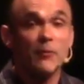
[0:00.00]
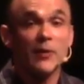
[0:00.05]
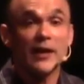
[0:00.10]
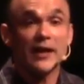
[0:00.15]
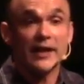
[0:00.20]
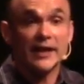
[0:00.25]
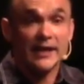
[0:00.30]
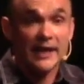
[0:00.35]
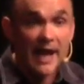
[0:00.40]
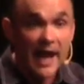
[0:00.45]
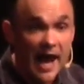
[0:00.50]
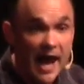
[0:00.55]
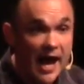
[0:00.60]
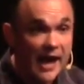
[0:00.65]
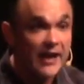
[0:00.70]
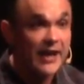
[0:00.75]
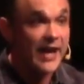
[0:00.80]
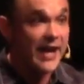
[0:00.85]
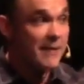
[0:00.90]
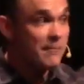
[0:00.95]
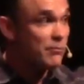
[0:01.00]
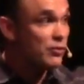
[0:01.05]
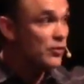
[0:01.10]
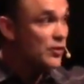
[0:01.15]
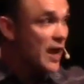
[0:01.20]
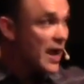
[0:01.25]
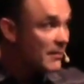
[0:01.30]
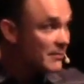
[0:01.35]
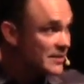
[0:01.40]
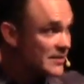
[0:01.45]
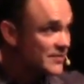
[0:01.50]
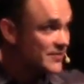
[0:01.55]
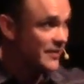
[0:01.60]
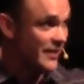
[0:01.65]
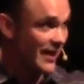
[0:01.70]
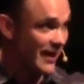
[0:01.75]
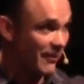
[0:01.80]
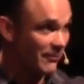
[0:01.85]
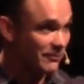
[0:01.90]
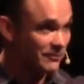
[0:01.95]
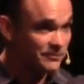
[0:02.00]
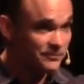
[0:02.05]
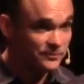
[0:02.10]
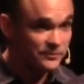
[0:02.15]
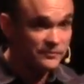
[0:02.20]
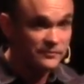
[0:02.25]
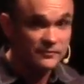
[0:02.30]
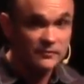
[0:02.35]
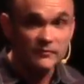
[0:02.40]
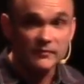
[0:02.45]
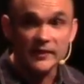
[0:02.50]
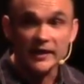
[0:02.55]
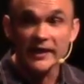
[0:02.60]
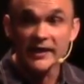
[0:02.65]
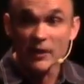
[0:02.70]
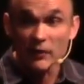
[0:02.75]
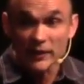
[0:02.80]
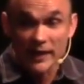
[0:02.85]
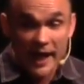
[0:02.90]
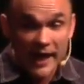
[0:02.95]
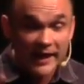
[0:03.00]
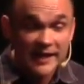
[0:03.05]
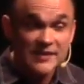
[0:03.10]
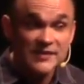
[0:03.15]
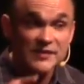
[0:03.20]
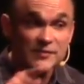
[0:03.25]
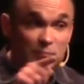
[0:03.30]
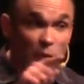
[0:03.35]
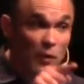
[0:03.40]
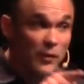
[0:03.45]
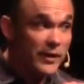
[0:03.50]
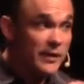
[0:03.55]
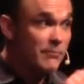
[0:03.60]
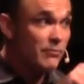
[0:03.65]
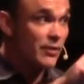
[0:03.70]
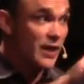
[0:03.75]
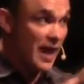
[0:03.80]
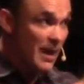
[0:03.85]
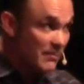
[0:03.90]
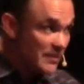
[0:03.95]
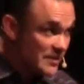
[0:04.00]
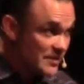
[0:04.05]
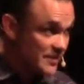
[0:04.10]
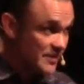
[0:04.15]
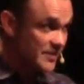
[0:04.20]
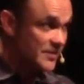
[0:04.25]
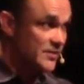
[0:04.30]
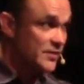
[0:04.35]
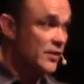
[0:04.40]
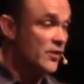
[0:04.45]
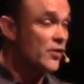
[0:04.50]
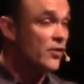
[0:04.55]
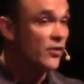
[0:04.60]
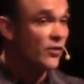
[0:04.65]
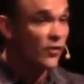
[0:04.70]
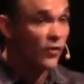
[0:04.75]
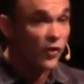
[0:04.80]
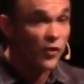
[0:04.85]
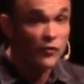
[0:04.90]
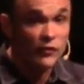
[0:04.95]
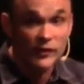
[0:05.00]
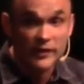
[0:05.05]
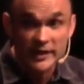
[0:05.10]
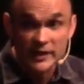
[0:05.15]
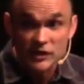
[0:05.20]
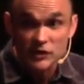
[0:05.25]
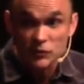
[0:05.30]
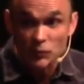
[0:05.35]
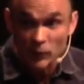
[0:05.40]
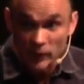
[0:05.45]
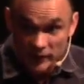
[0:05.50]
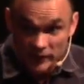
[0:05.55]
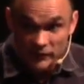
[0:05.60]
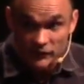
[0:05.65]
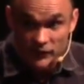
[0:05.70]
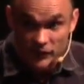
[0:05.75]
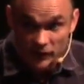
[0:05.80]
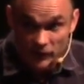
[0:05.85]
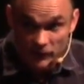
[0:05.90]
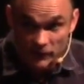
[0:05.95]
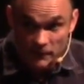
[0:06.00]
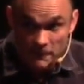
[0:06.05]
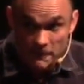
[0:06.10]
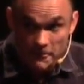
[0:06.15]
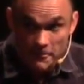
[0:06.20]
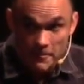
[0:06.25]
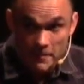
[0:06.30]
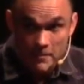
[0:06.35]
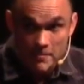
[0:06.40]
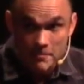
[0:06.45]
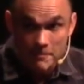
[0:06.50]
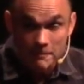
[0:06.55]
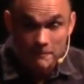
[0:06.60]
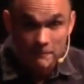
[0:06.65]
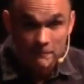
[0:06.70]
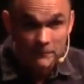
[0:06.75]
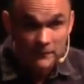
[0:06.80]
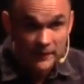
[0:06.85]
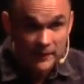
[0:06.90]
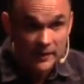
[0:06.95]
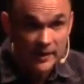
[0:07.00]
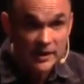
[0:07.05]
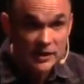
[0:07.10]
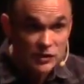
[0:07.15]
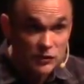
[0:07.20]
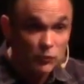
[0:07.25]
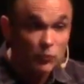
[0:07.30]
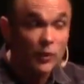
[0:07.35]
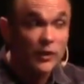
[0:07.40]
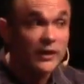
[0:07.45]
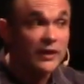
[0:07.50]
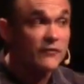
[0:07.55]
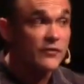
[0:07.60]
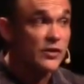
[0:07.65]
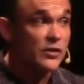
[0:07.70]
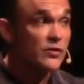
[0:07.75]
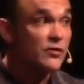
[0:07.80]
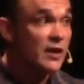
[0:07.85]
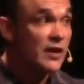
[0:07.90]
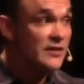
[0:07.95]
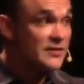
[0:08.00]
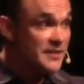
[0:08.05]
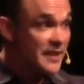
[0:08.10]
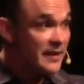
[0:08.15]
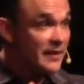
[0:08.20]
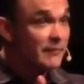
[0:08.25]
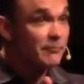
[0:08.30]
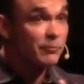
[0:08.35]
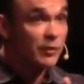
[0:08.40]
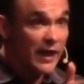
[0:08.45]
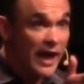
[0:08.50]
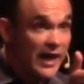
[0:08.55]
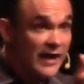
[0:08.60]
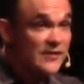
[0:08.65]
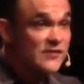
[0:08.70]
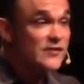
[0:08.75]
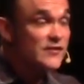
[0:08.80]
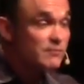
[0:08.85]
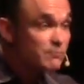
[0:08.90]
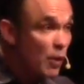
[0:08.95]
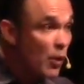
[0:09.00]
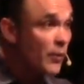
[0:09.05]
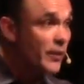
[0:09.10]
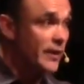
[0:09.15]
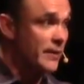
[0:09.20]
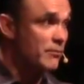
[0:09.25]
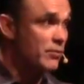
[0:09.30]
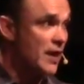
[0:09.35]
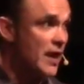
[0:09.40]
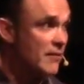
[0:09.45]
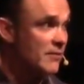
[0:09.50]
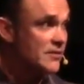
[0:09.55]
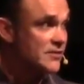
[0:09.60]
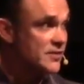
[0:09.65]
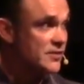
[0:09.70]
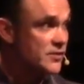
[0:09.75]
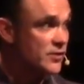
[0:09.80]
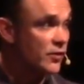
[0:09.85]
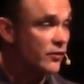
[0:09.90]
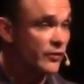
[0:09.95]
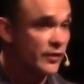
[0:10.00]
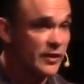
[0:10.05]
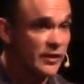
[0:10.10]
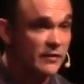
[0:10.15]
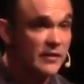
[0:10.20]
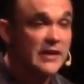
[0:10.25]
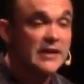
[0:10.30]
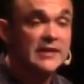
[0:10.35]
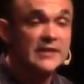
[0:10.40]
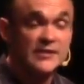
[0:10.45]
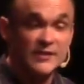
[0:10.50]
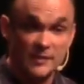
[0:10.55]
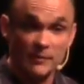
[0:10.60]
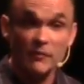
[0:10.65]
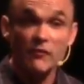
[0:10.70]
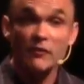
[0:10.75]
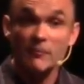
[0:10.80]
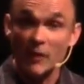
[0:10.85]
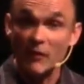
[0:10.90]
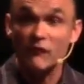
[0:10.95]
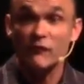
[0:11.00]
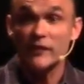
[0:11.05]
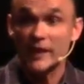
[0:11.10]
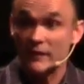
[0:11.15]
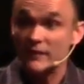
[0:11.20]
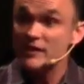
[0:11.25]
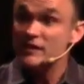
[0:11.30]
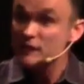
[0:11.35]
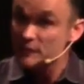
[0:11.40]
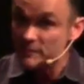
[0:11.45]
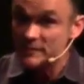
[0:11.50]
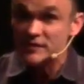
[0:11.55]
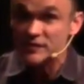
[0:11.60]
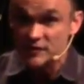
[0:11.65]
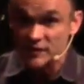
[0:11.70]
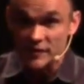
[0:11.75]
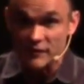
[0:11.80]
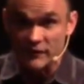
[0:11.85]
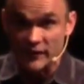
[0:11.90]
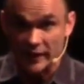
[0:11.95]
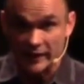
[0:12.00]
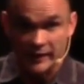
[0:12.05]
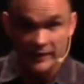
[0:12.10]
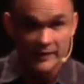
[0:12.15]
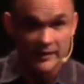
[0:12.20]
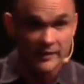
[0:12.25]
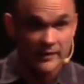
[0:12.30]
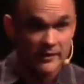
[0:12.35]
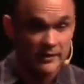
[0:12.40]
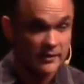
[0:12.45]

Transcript: in what God had promised them. Now, God has spoken promises over each one of you. Each one of you, God has spoken promises over you. Some of them are very specific.